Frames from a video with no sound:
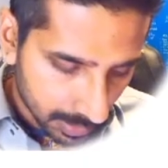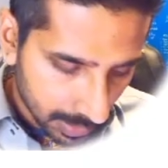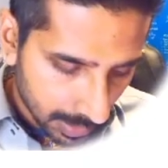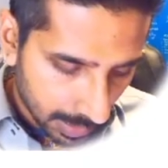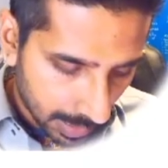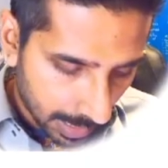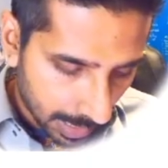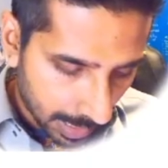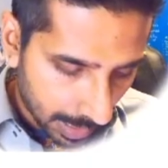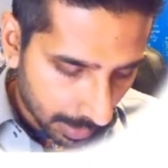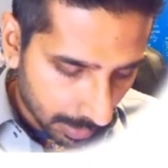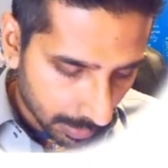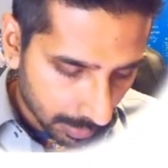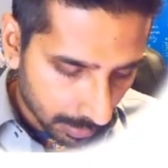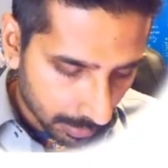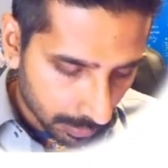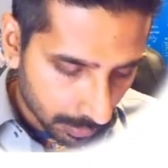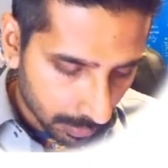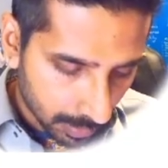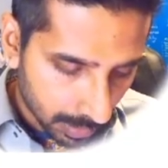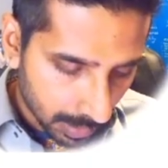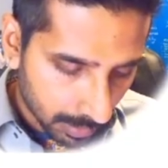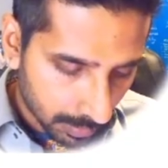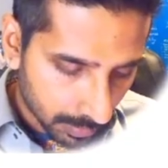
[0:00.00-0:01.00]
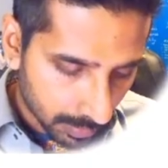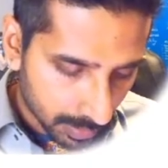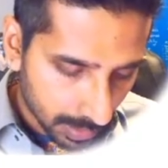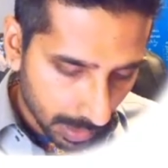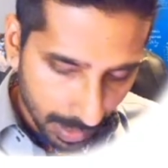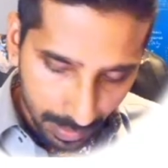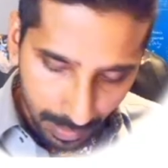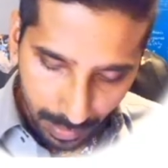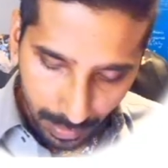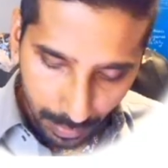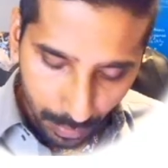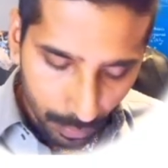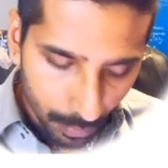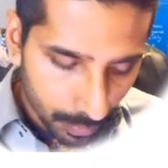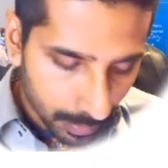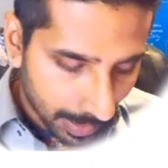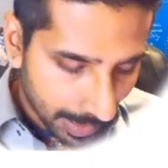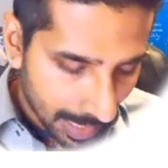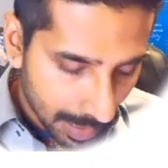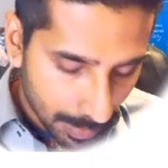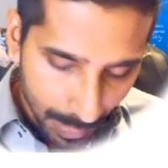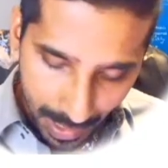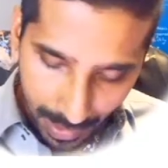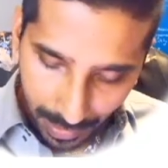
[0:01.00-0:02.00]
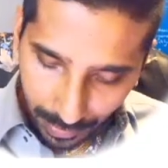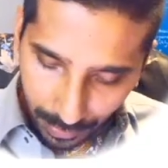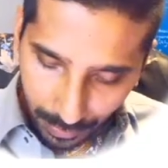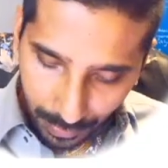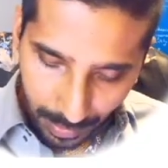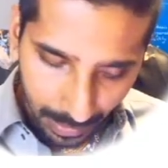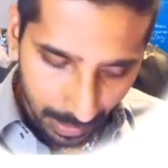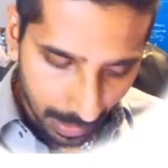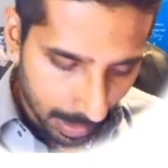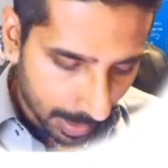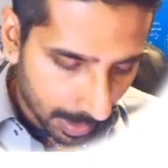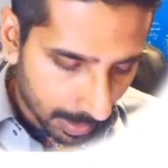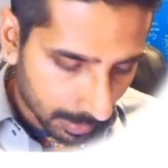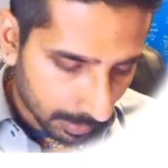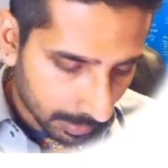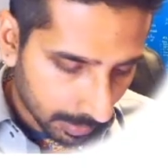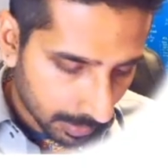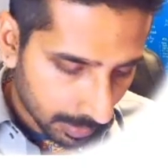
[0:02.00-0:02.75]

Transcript: and you need to send a cool email to a client.